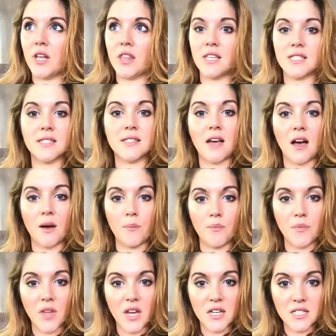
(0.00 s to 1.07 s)
are the sub
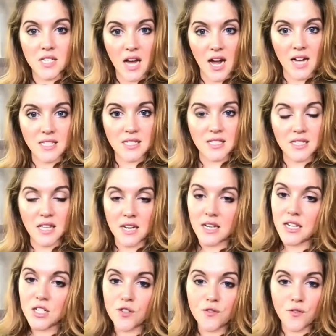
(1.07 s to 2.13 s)
tasks that
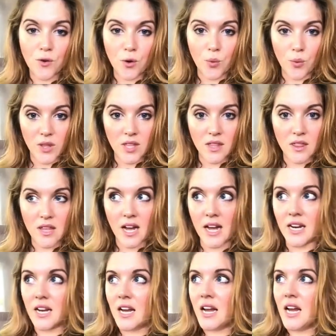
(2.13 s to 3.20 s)
need to fall within
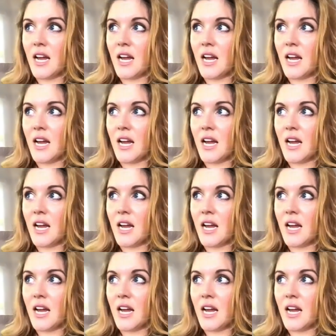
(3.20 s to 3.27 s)
that.